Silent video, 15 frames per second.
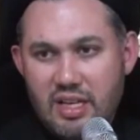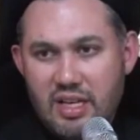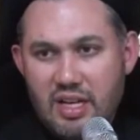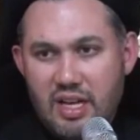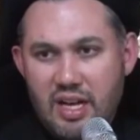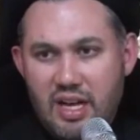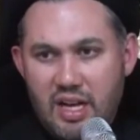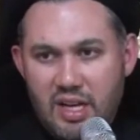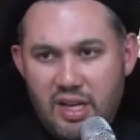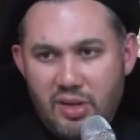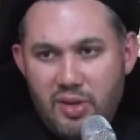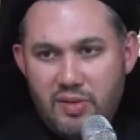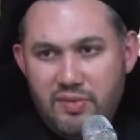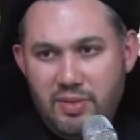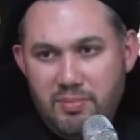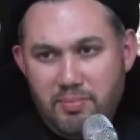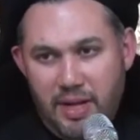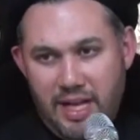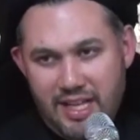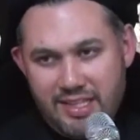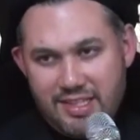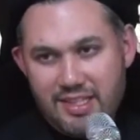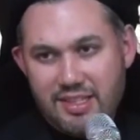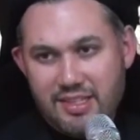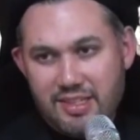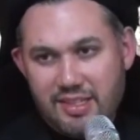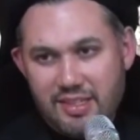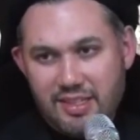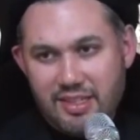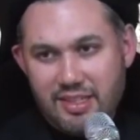Haq of Abbas
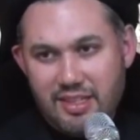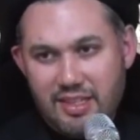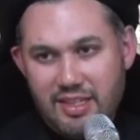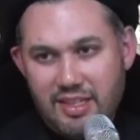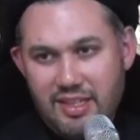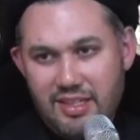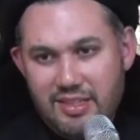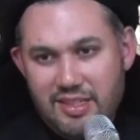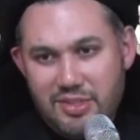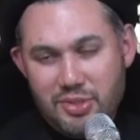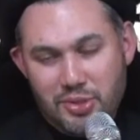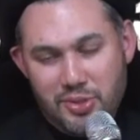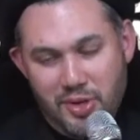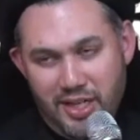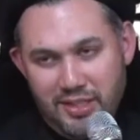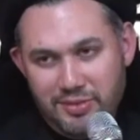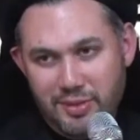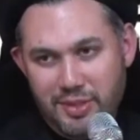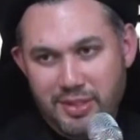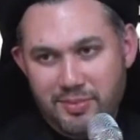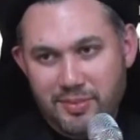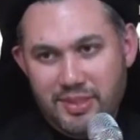is that you cry for him.